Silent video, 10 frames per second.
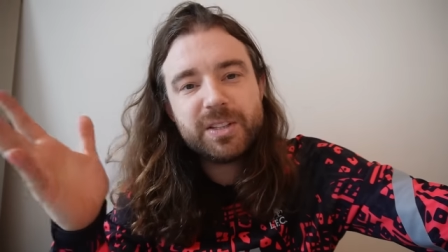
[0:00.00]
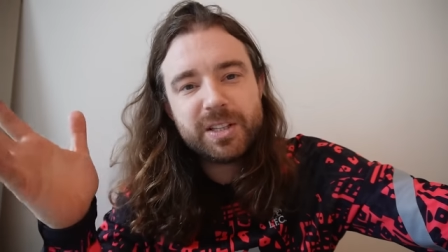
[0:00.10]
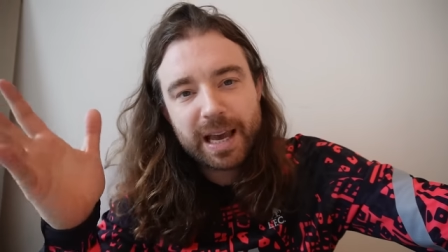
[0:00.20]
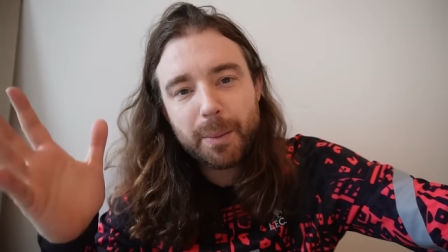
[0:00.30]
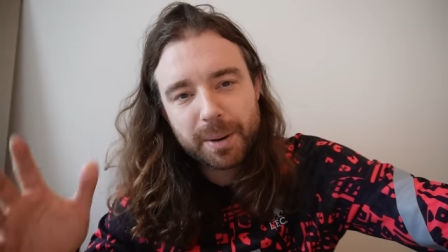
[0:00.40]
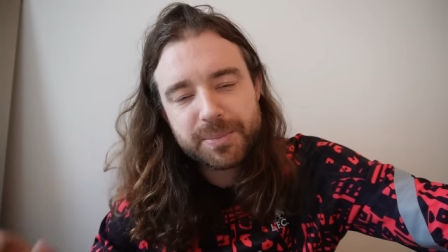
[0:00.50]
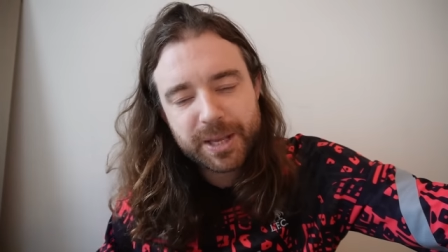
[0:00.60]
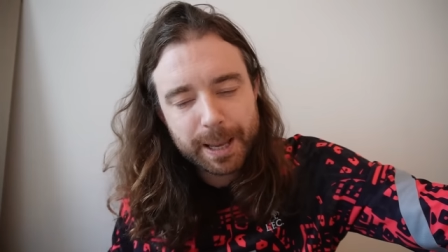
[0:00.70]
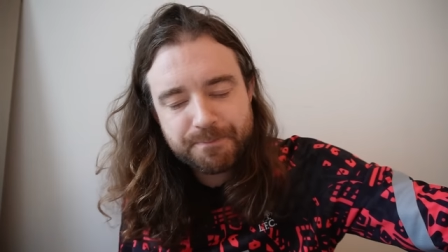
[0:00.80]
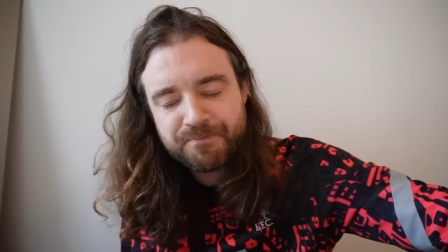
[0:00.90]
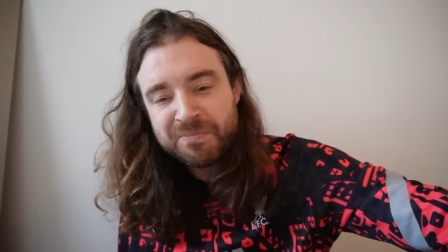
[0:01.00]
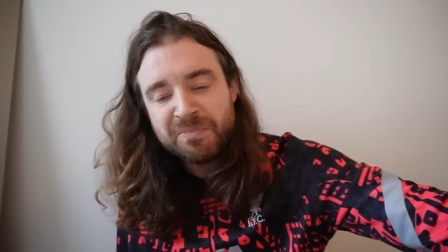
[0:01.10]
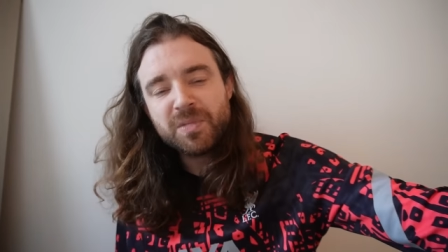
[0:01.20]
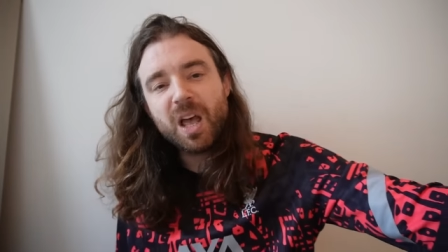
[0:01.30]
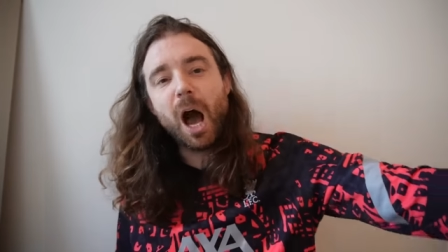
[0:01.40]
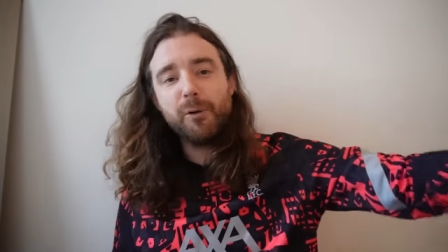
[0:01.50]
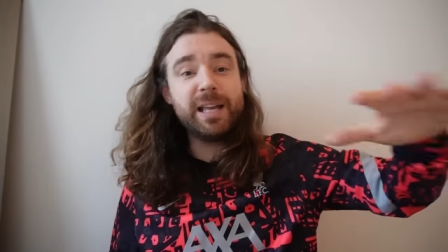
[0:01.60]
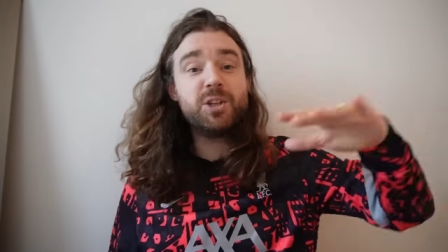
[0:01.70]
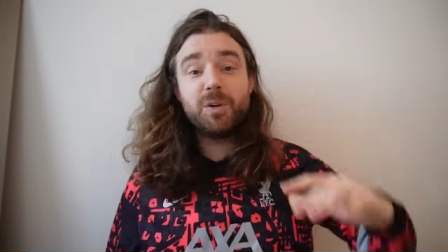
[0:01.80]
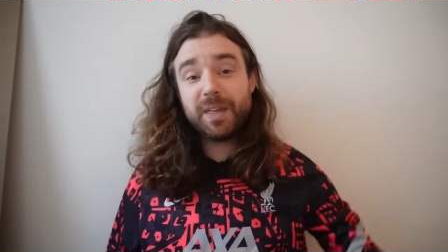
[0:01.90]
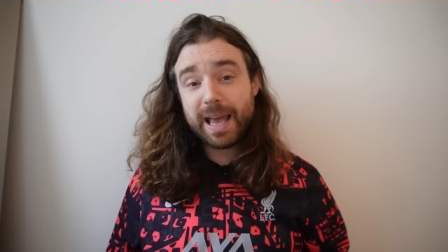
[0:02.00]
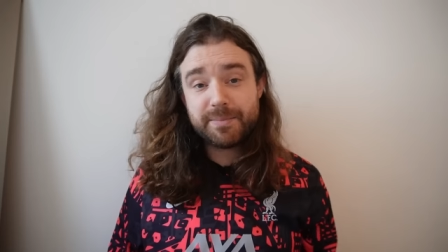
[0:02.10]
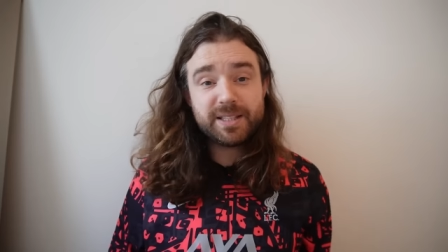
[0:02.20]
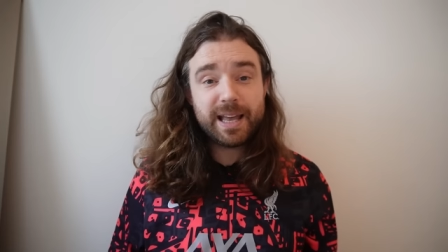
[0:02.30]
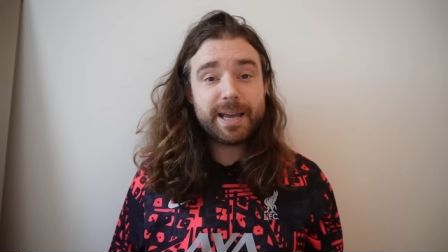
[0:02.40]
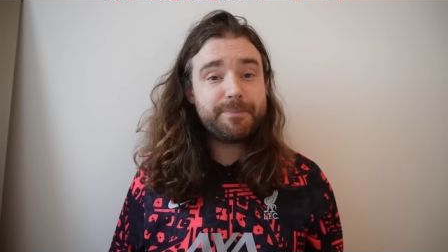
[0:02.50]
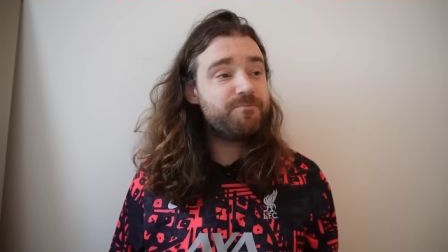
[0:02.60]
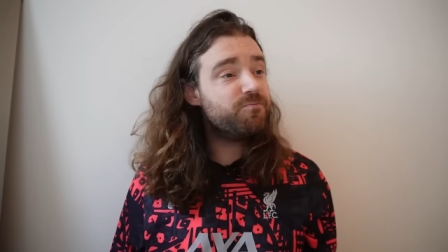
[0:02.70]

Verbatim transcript: you get what I'm saying. I really enjoyed that game today.